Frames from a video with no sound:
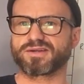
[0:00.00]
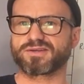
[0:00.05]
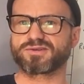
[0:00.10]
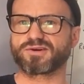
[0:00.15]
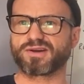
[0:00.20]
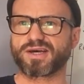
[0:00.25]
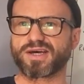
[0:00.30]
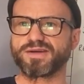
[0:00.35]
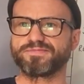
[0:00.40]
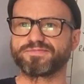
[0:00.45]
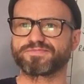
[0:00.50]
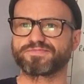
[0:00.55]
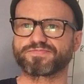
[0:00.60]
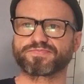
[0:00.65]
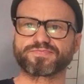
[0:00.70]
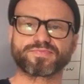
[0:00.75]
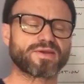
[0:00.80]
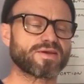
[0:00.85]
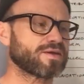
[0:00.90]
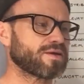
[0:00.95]
Dolly,
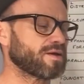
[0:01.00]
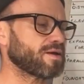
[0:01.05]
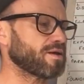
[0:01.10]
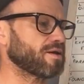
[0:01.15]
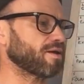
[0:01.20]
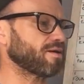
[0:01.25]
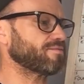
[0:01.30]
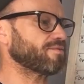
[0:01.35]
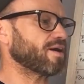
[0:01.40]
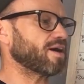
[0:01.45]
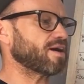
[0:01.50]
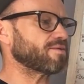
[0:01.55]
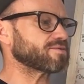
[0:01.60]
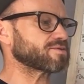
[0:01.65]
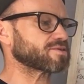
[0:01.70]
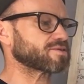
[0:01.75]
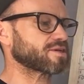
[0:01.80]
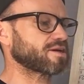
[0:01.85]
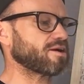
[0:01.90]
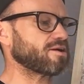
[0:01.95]
if I
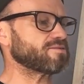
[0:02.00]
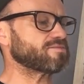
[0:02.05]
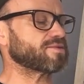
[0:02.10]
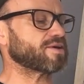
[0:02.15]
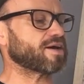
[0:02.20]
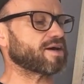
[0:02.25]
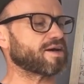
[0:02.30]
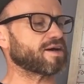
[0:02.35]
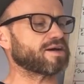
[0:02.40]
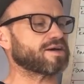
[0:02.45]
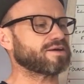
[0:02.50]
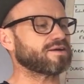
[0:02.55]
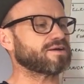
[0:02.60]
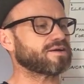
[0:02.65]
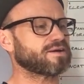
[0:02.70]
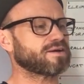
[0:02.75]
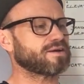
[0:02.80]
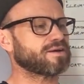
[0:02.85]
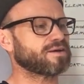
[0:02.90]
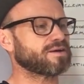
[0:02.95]
was to comb the
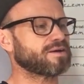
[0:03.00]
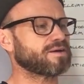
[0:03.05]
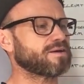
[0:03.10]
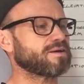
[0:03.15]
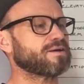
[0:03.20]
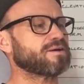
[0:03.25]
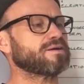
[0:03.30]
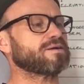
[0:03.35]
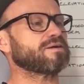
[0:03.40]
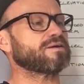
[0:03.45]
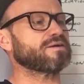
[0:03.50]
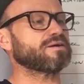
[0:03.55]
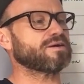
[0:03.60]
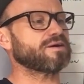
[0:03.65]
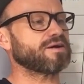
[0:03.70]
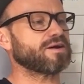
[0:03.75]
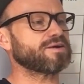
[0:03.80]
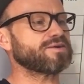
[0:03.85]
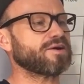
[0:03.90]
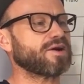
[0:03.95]
hair
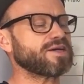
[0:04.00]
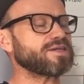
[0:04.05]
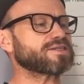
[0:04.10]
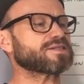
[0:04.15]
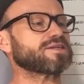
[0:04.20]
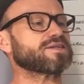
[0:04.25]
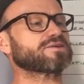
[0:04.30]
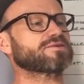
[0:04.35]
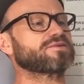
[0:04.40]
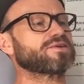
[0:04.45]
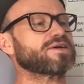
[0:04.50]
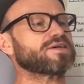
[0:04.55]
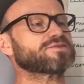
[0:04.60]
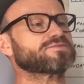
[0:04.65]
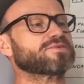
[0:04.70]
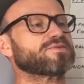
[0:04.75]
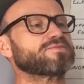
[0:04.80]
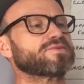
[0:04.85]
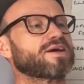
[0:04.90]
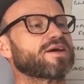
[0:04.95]
at 90
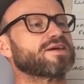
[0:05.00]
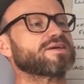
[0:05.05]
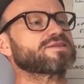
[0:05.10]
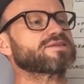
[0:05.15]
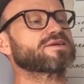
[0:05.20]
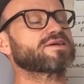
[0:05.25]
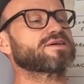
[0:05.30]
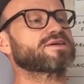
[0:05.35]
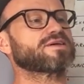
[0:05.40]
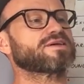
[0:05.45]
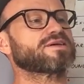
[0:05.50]
degrees from the head,